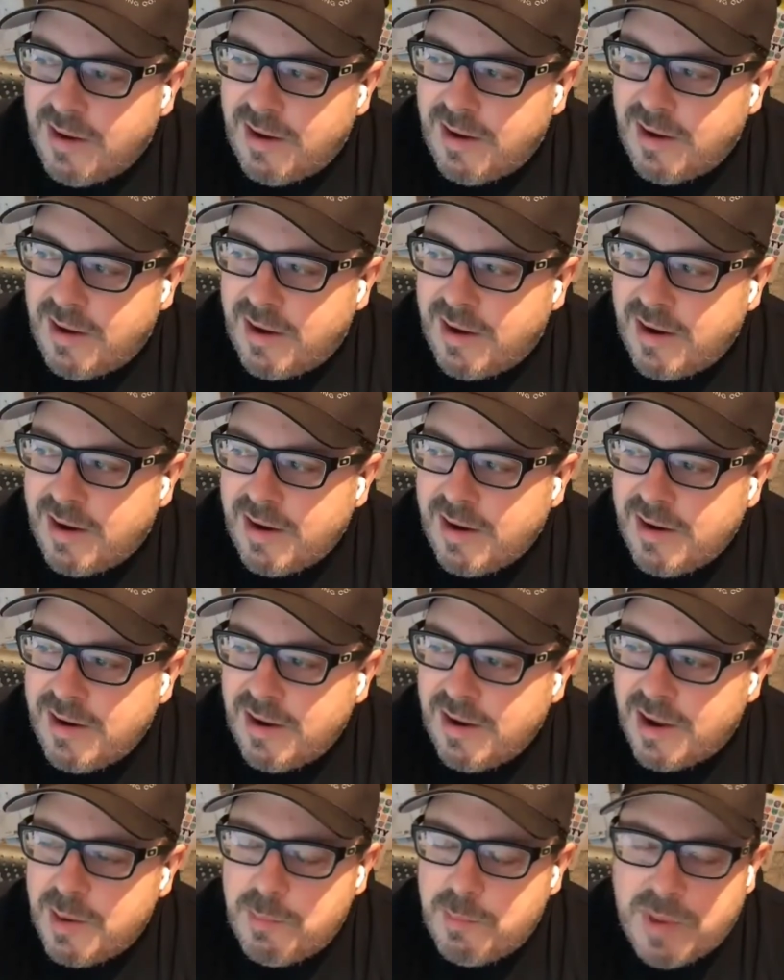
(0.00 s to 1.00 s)

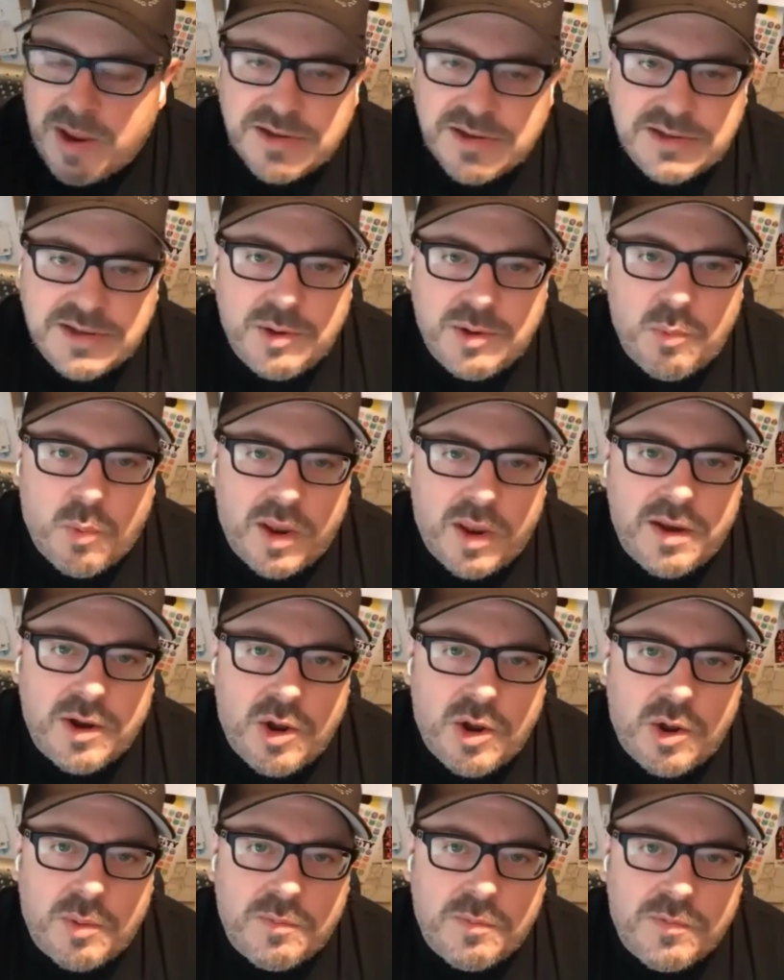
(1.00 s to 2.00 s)
I basically went
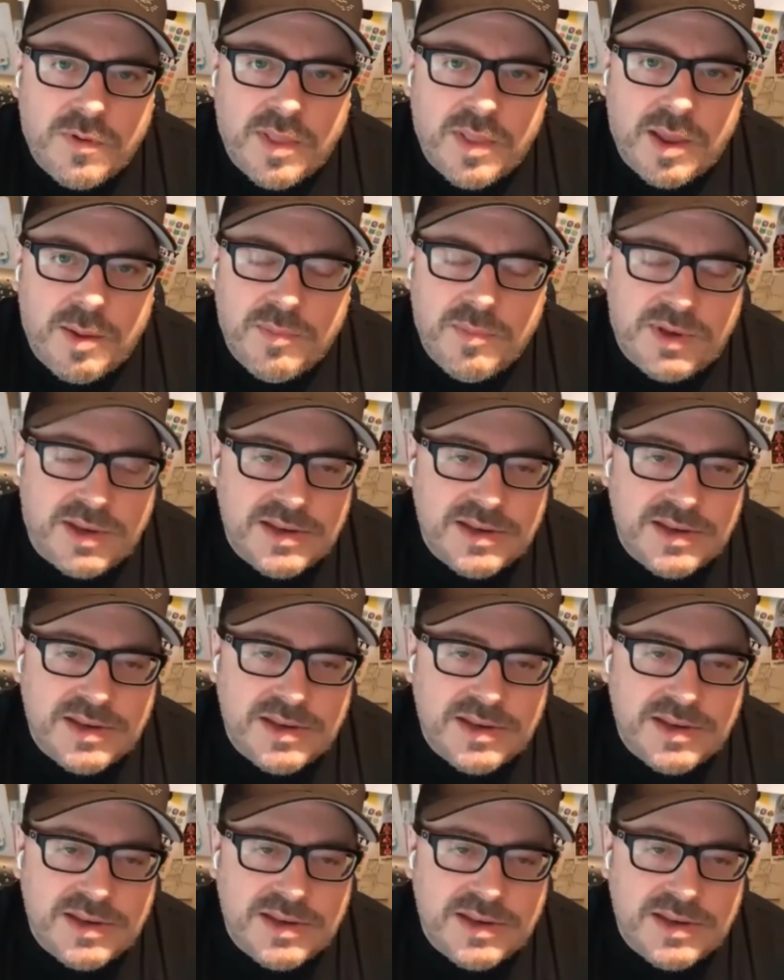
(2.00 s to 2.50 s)
home from that,